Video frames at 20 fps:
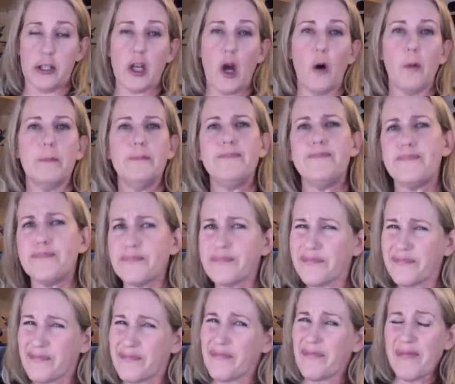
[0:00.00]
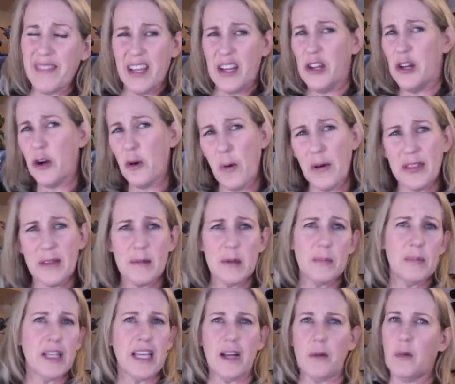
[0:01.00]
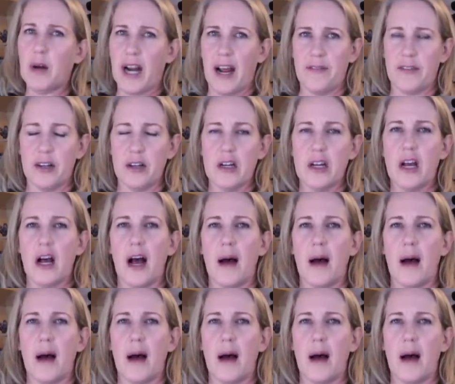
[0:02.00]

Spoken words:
So you don't want them to bleed, whatever.